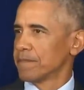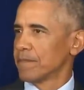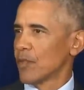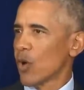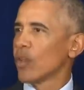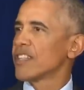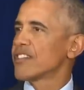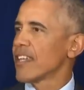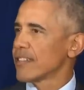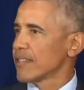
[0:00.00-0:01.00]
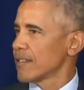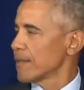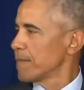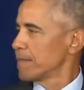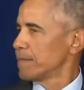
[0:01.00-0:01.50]
They're only citizens
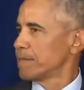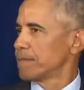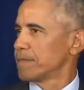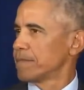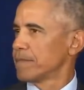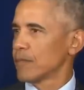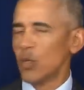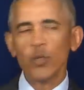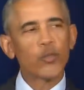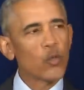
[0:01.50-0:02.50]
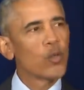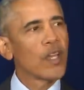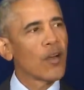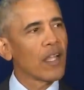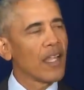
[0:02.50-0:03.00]
who, through
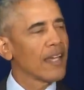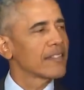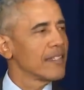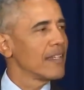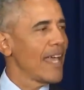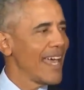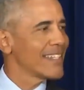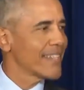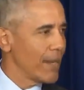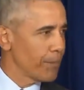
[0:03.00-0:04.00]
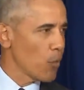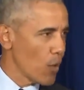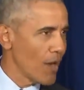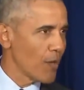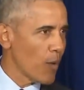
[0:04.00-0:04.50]
their elected and
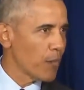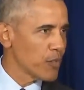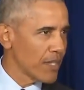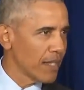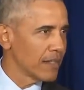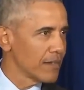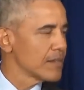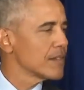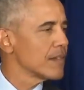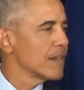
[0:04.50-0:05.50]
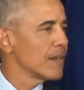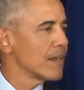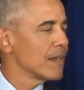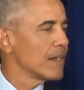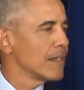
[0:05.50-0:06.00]
temporary representatives,
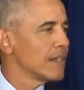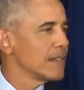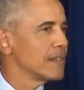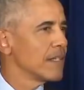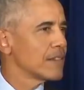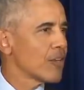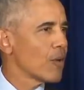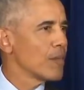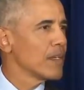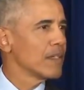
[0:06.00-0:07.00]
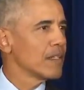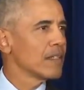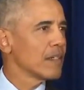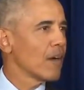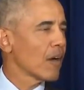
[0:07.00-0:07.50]
determine
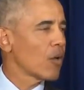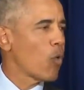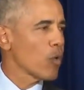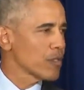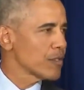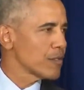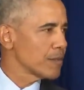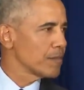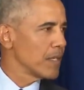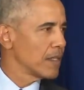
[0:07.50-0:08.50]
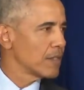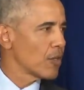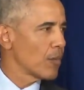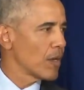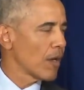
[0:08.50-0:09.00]
our course and
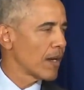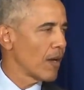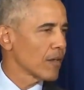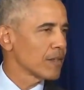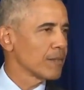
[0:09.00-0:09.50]
determine our character.